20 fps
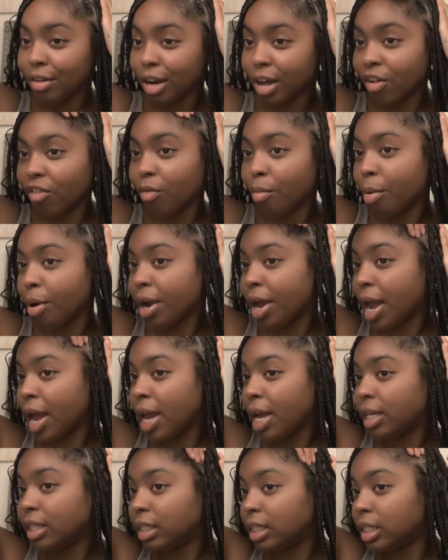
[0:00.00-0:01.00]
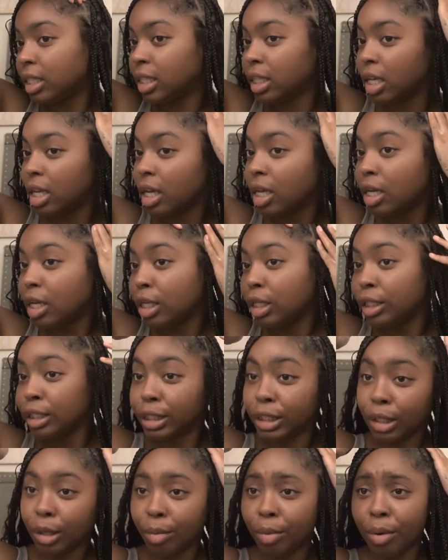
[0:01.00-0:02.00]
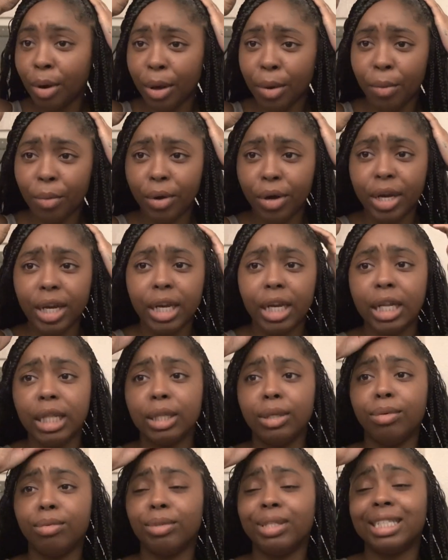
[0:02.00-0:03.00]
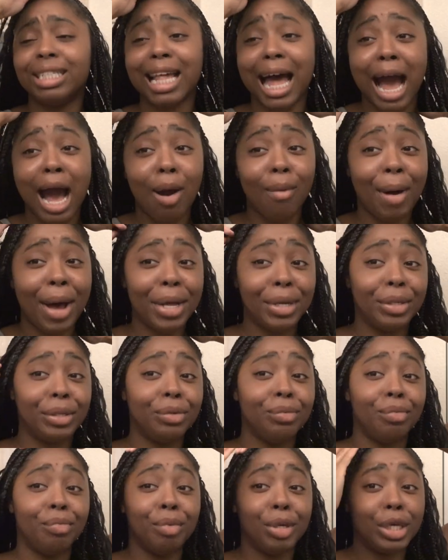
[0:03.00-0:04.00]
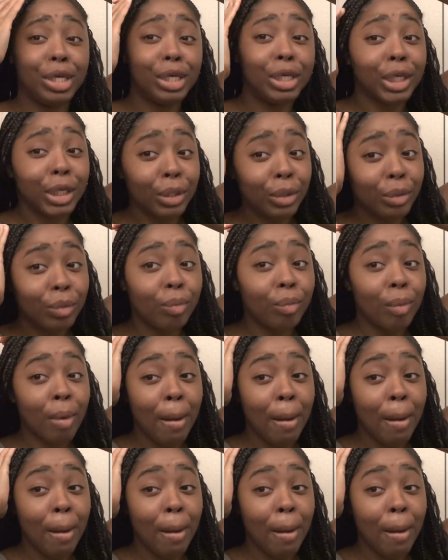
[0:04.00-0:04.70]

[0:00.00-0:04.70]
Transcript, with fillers: enough braids to the point where any little style I do would be cute.